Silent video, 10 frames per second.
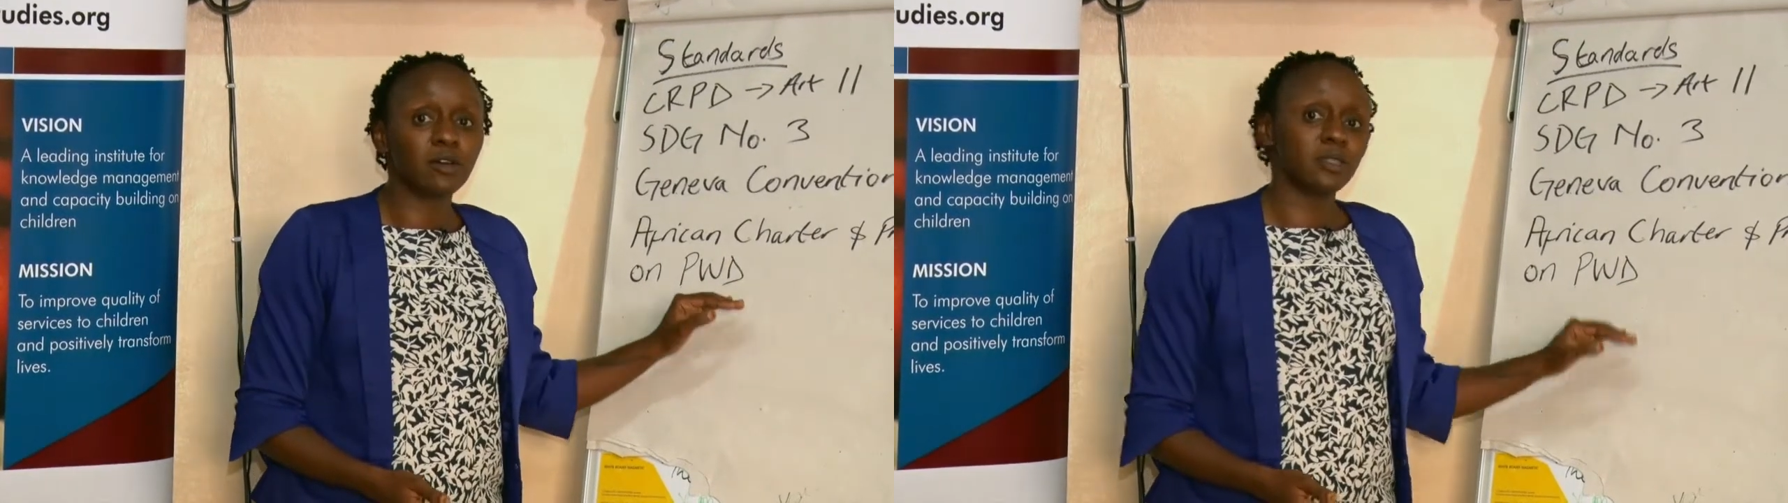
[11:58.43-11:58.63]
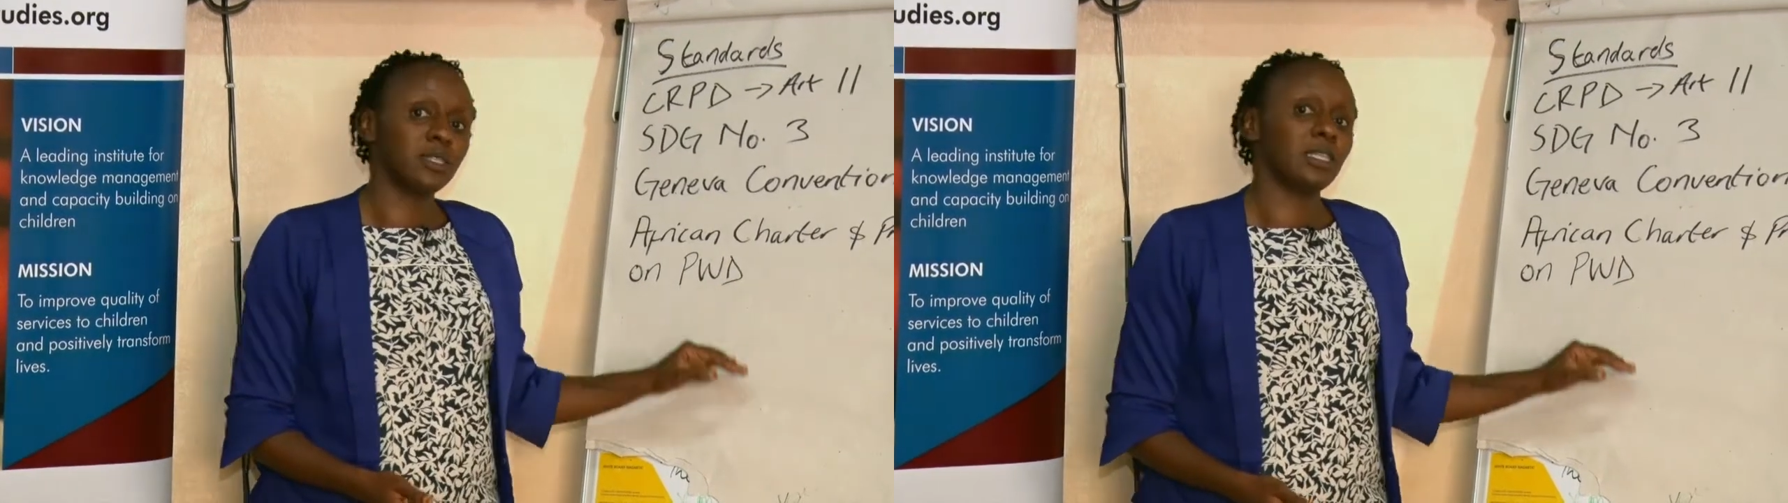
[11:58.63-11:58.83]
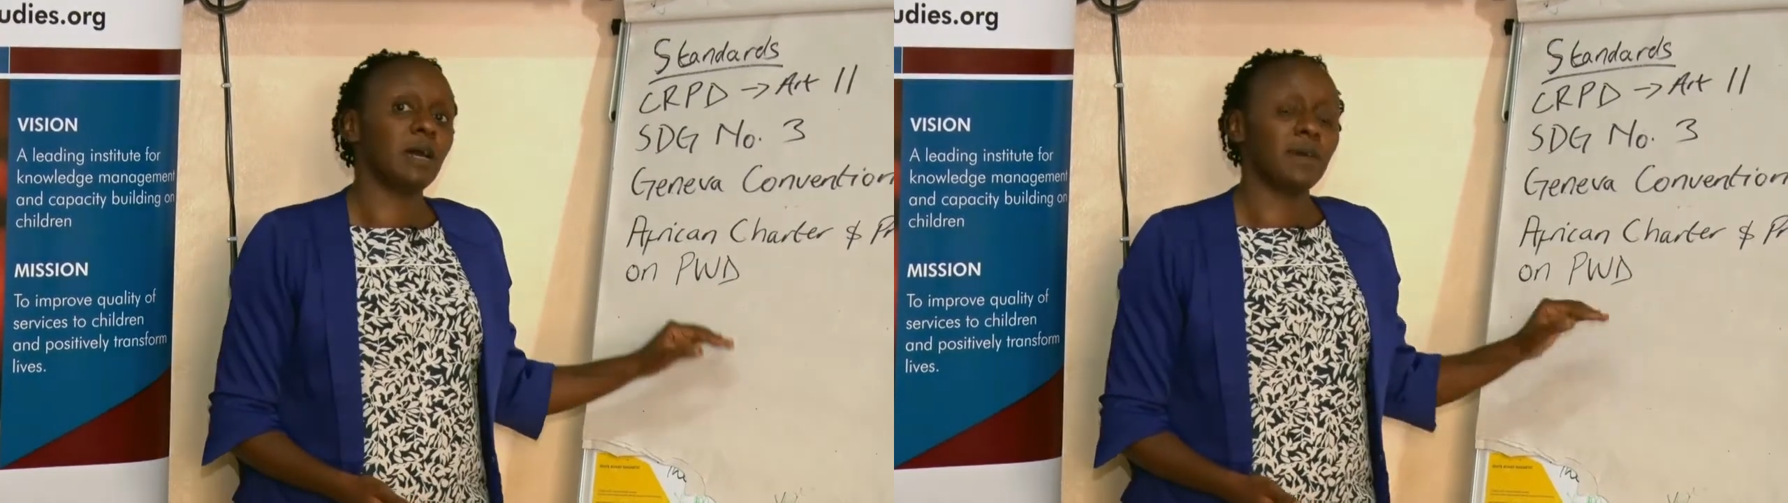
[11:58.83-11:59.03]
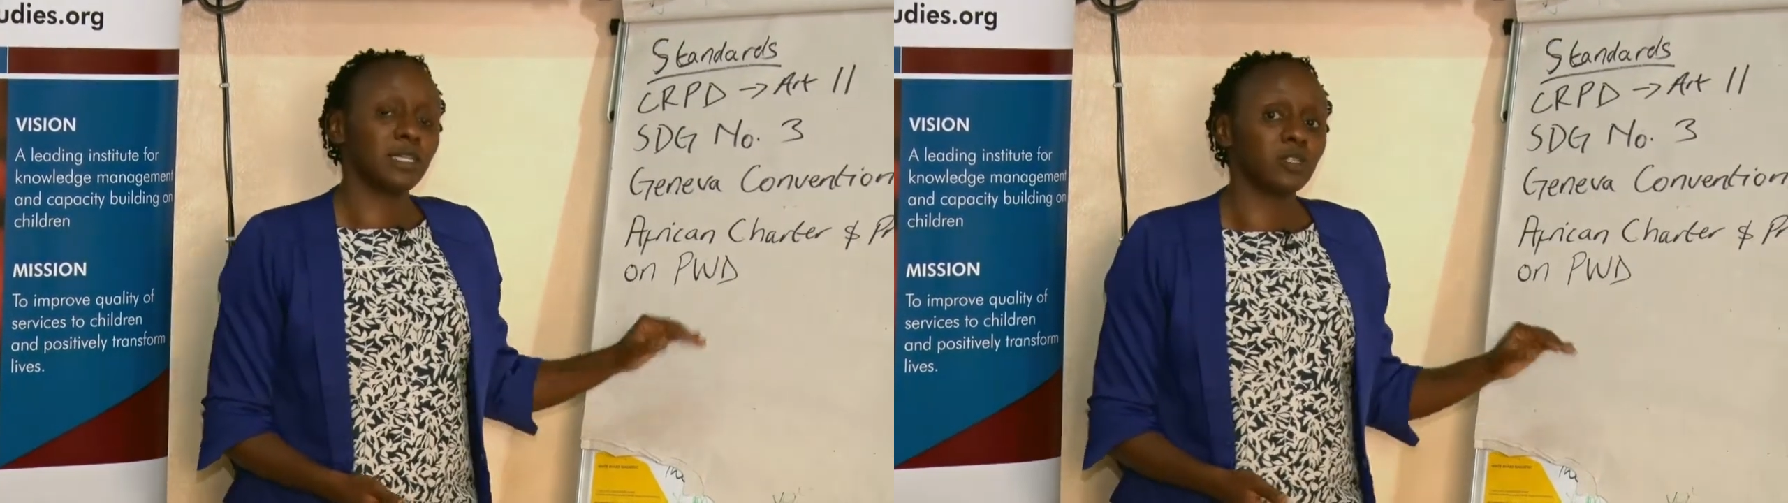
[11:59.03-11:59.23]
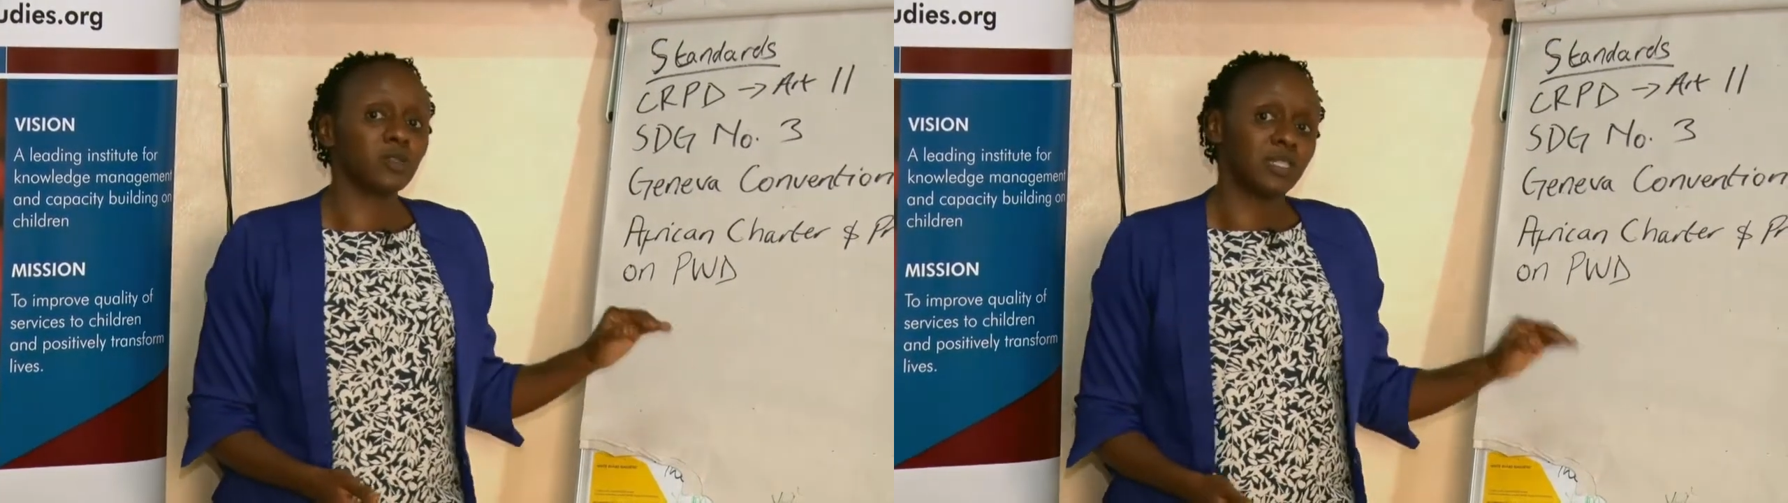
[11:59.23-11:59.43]
consider
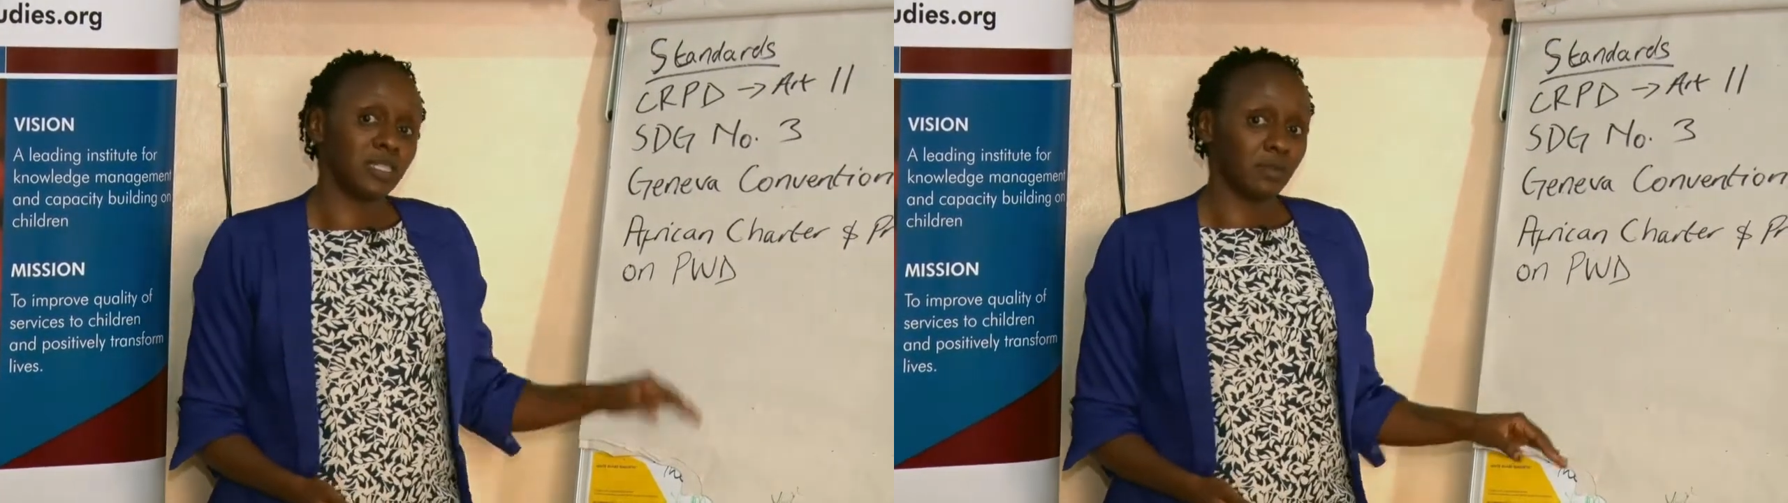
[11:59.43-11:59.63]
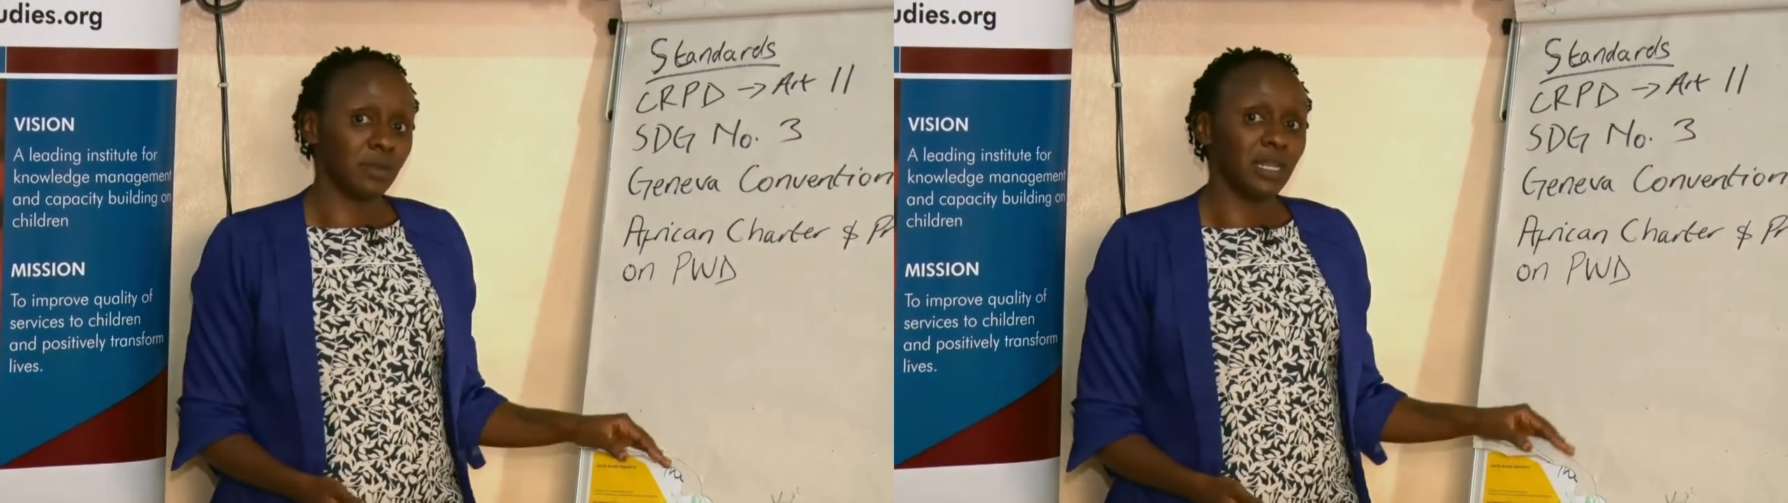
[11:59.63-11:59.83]
persons with disabilities